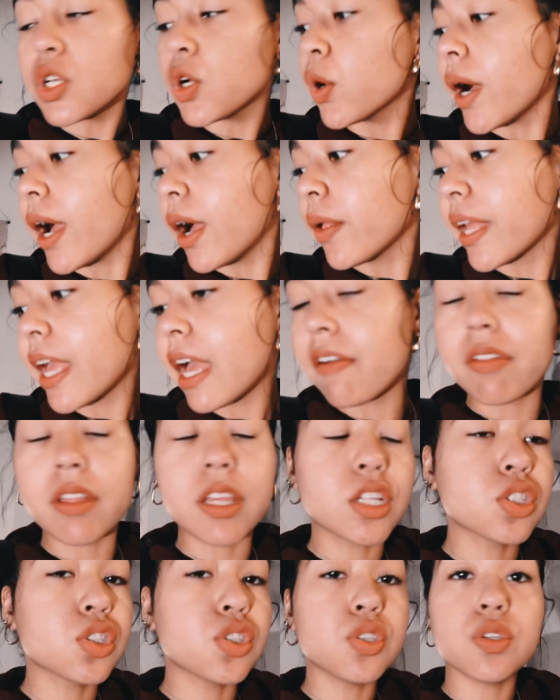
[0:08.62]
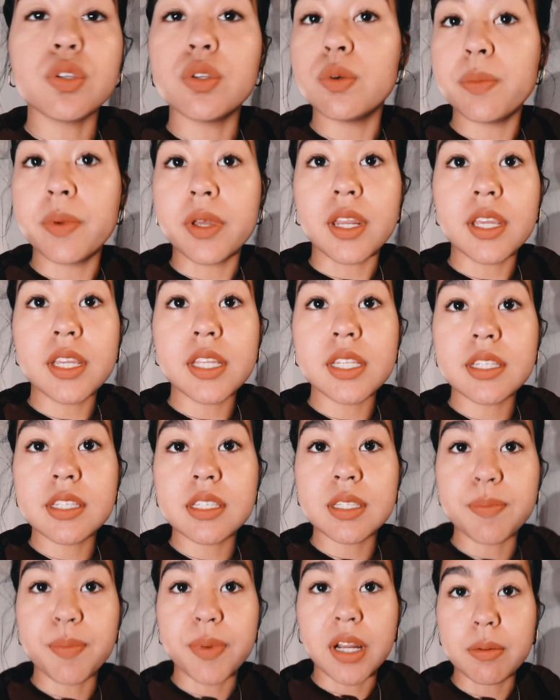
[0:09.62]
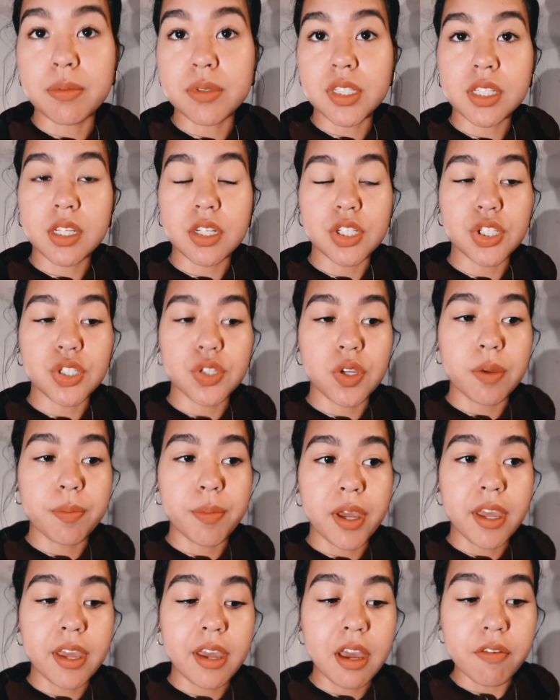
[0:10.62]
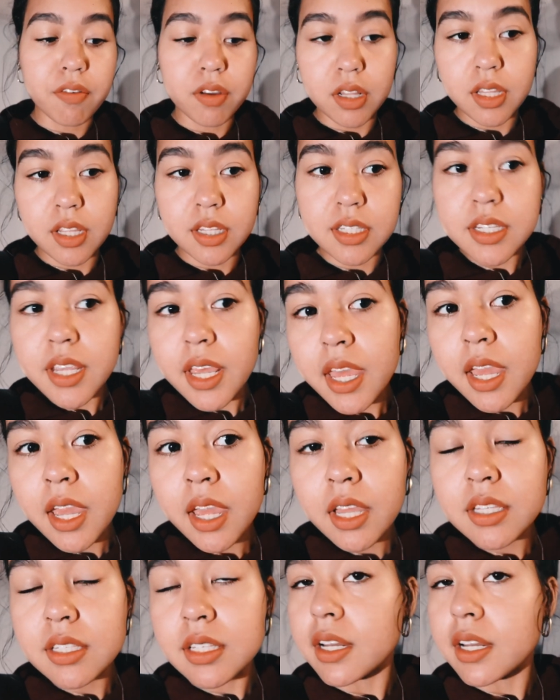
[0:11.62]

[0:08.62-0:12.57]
So I only have like two minutes, but I'm just gonna show you my outfit of the day.